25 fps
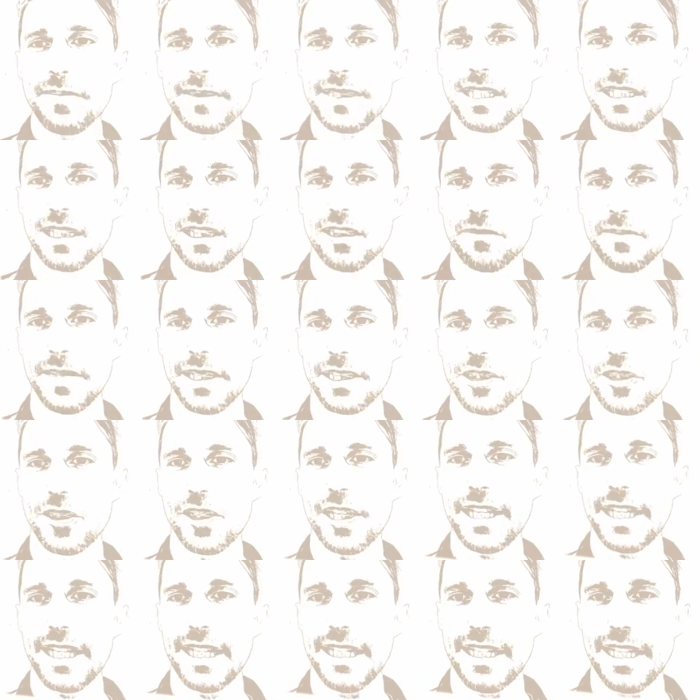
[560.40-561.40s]
it's a little bit
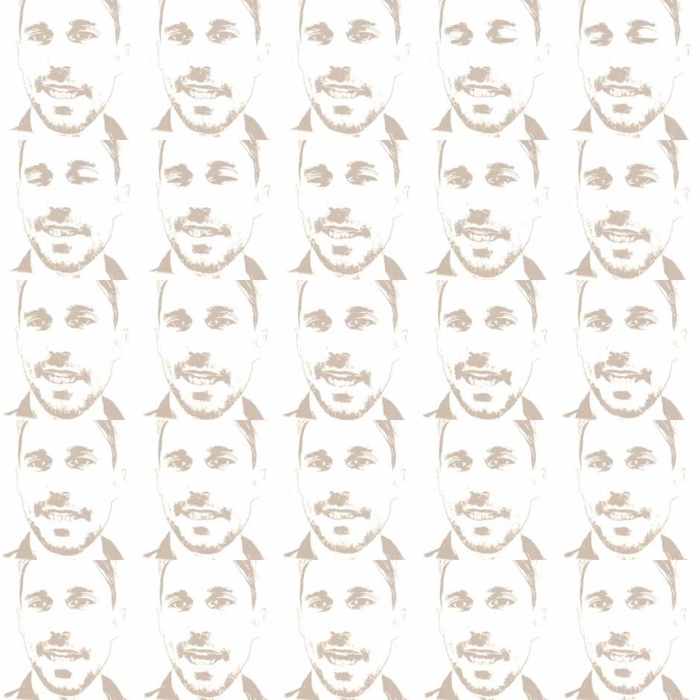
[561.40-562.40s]
tricky because
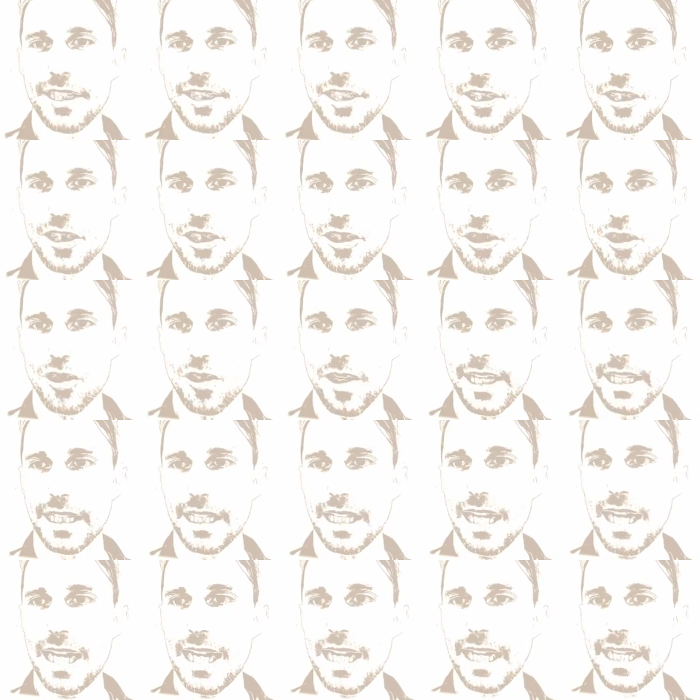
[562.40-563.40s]
it's not just a straight
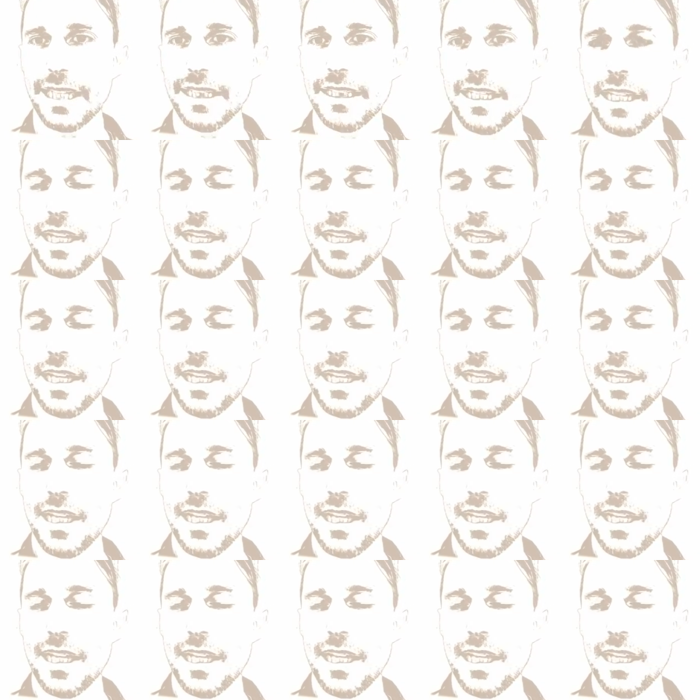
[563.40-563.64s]
line.